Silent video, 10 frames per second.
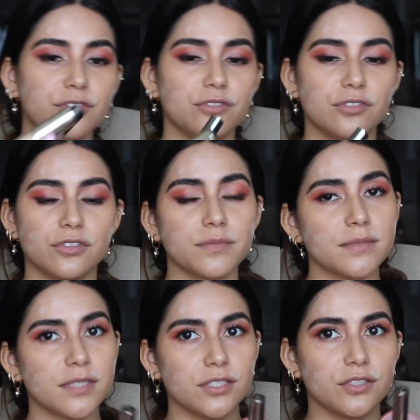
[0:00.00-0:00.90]

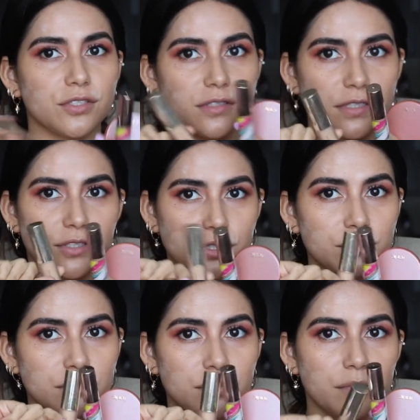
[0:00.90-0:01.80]
Sometimes I just use this
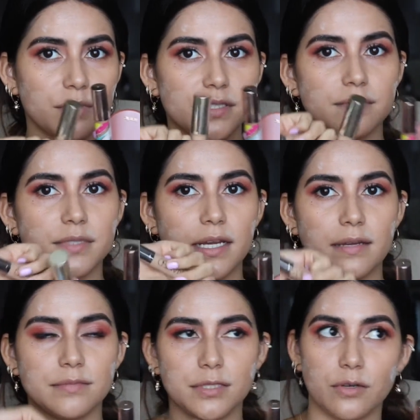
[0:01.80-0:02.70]
2, but
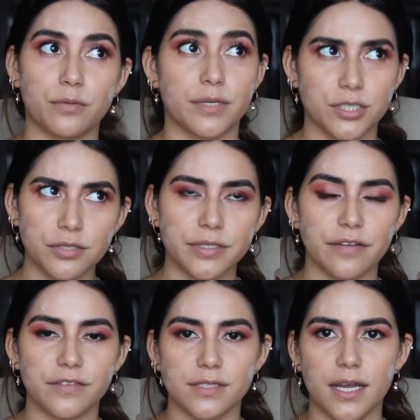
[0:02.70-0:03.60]
sometimes, or majority
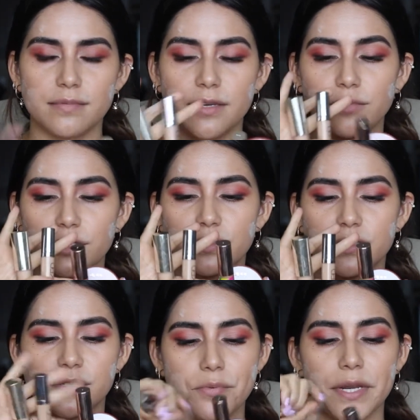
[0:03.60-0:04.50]
of the times, I will use
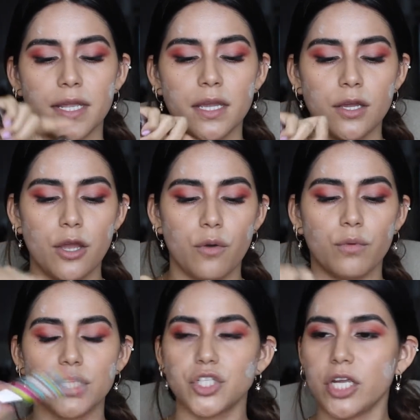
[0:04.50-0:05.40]
this 3,
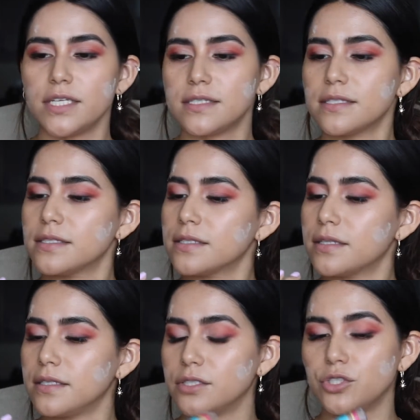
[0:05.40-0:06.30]
which is
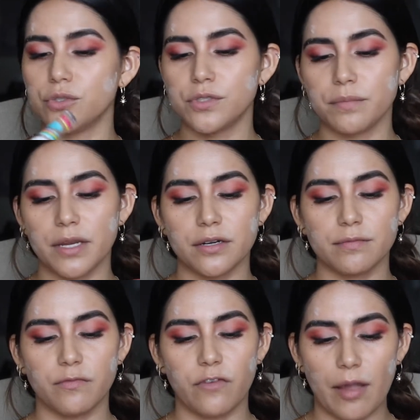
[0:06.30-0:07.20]
the Josie
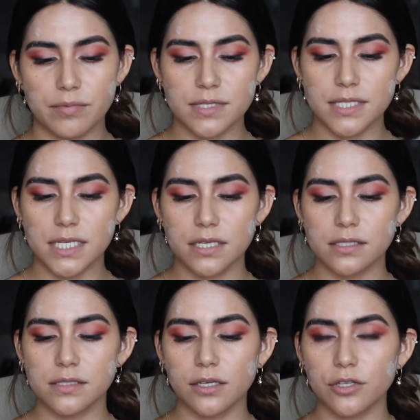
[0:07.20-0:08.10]
Maran Vibrancy
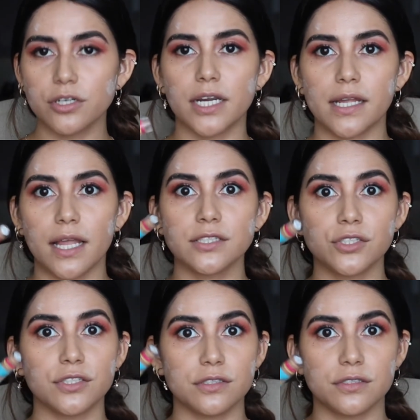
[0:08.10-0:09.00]
Concealer, and I like
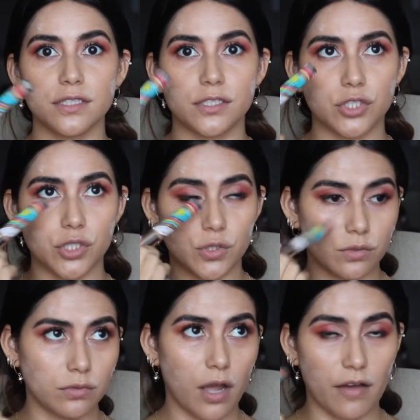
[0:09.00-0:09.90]
to use this to
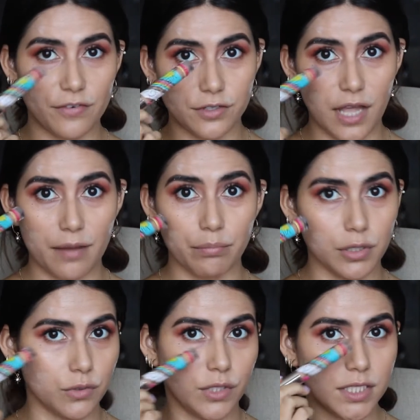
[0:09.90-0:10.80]
cover that
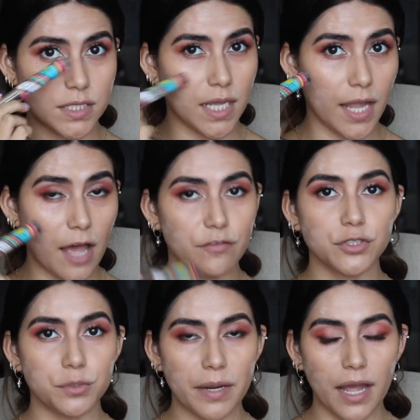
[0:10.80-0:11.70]
blueness I have
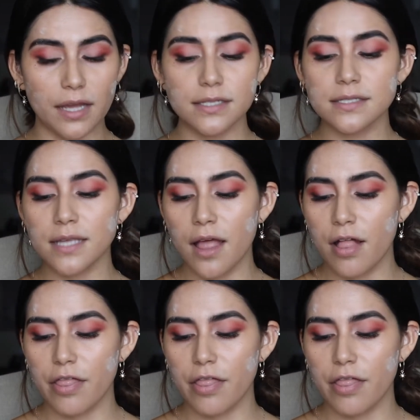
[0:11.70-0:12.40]
under my eyes.